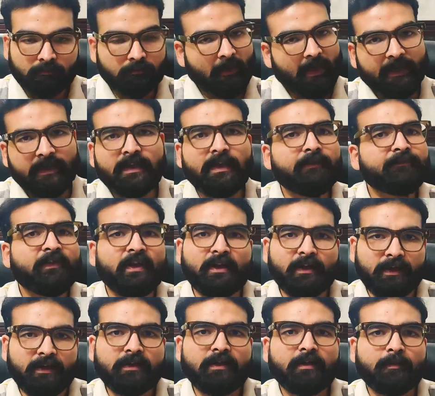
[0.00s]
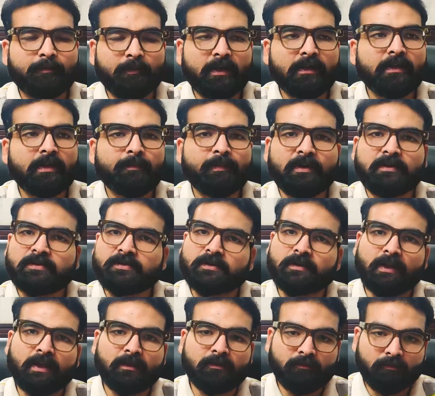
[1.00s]
any field, it depends.
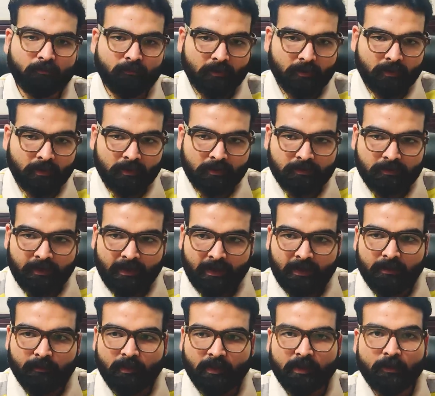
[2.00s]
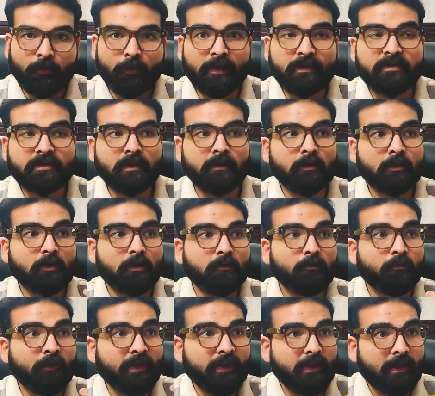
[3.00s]
Like anybody who has a
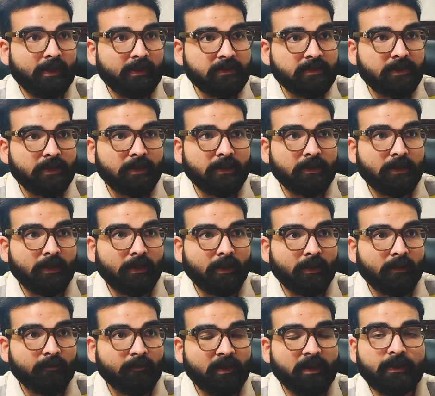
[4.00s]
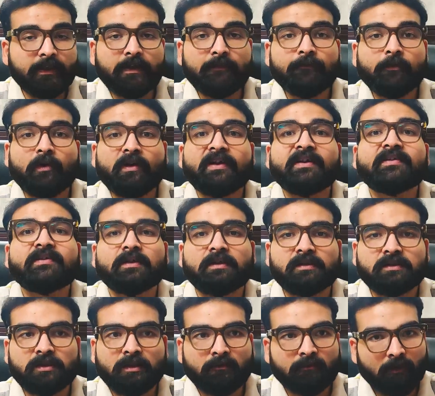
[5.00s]
very excellent ability for
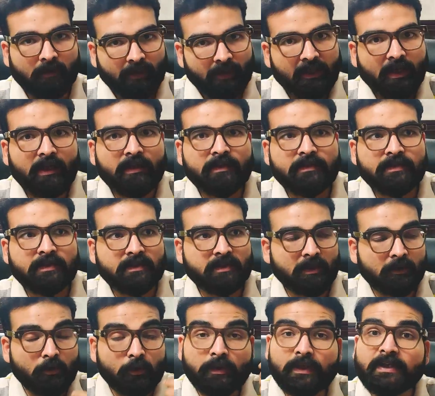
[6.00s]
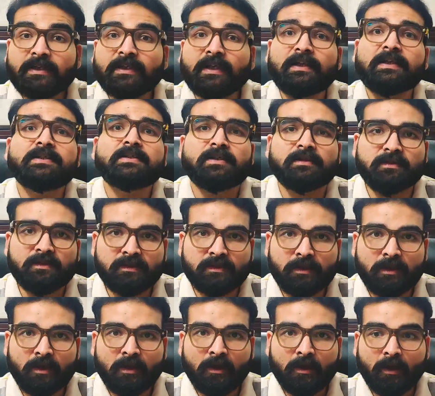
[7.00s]
research, for analysis, a good intelligence,
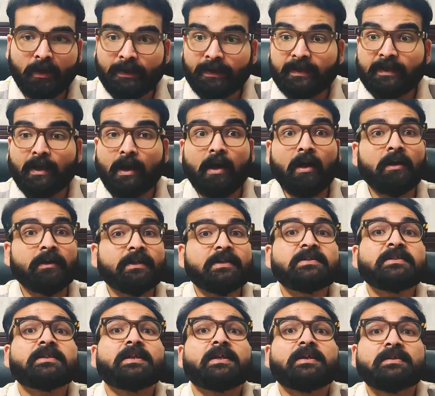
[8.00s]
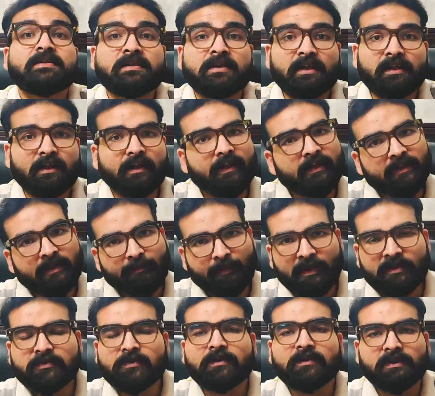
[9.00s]
any artistic skill, it
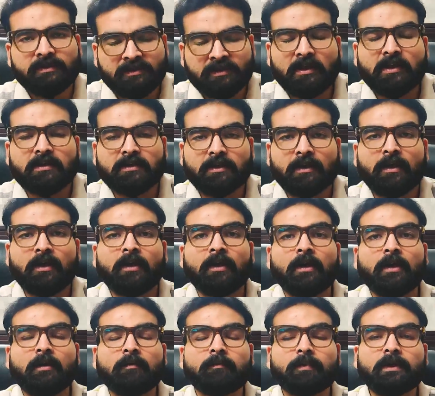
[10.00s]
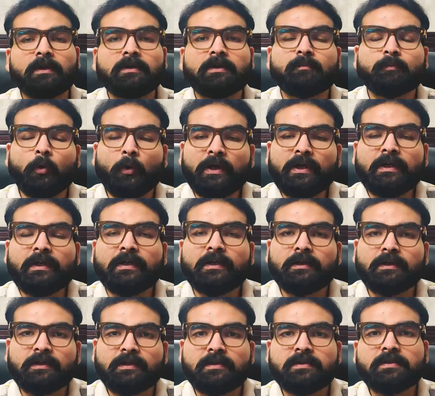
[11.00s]
depends on the chart. But the point
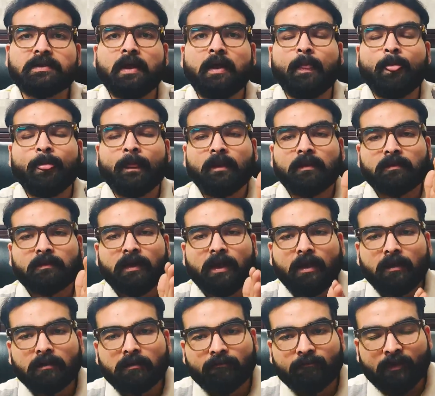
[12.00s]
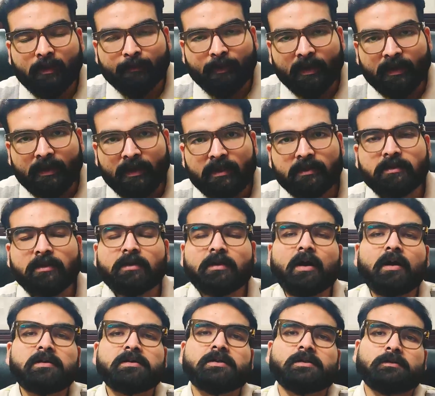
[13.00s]
here is that Vipreet
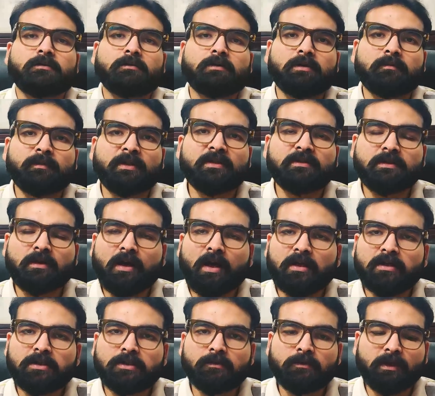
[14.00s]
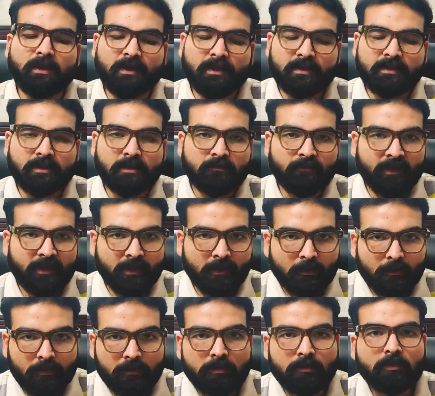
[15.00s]
RajYog means Raj Yoga is a very
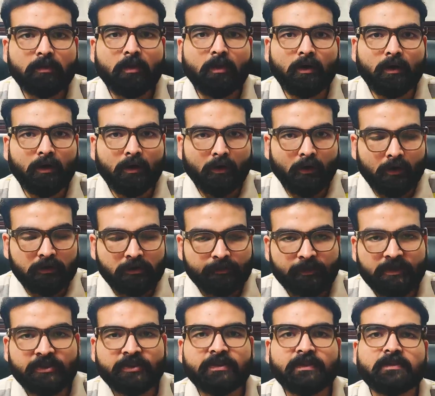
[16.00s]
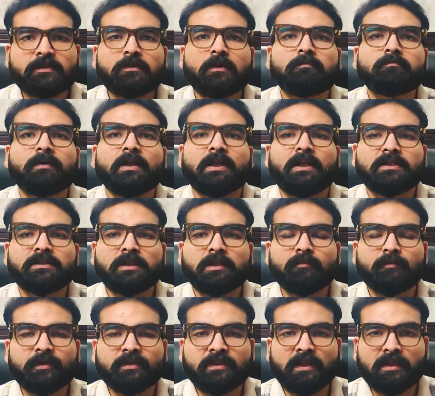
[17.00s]
good auspicious
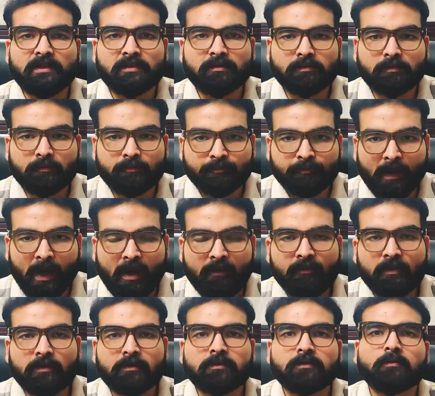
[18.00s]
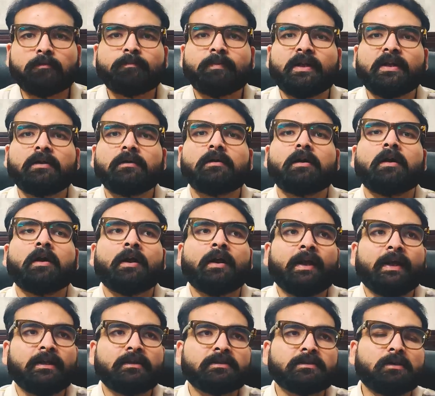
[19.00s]
combination which has power to bring
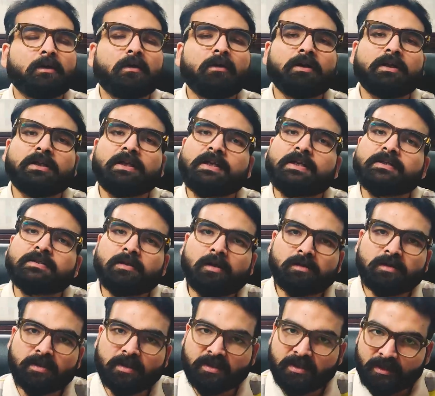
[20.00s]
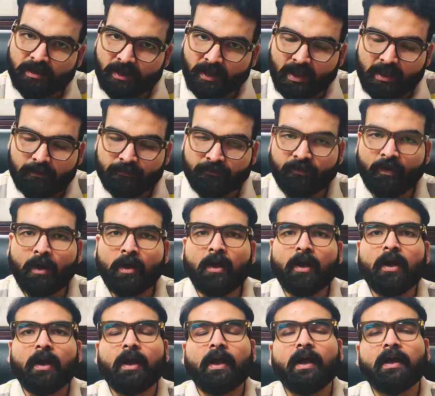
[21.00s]
extraordinary success in life,
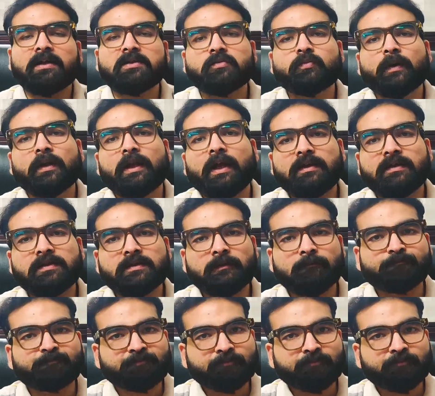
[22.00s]
as well as